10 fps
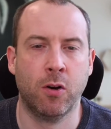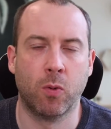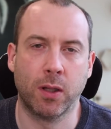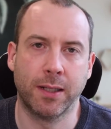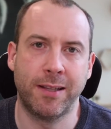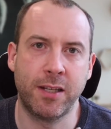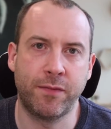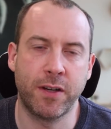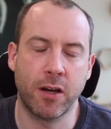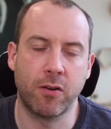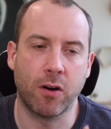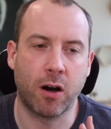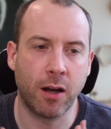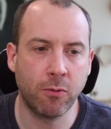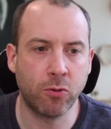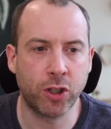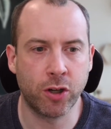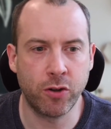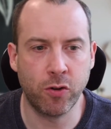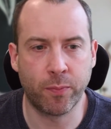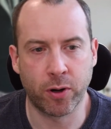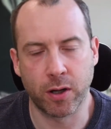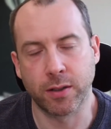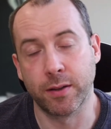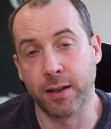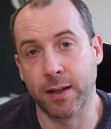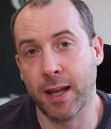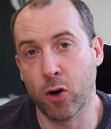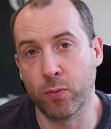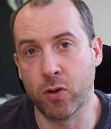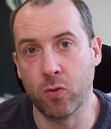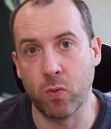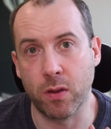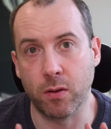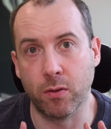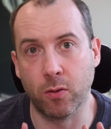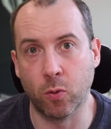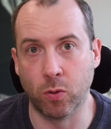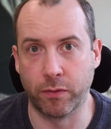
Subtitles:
Well, in this video, I will show you a product that can help you with all of